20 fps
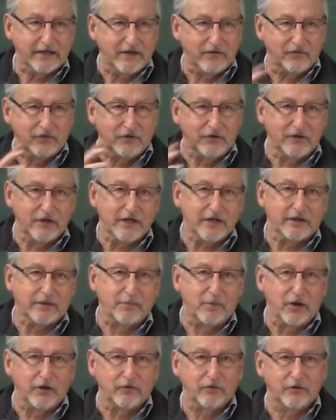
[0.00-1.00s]
and everything, the
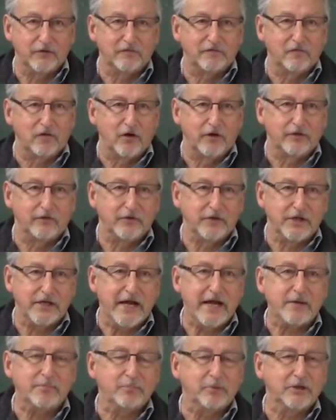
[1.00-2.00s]
mother and the father and
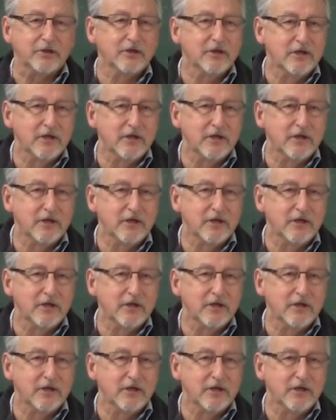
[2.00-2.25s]
the ape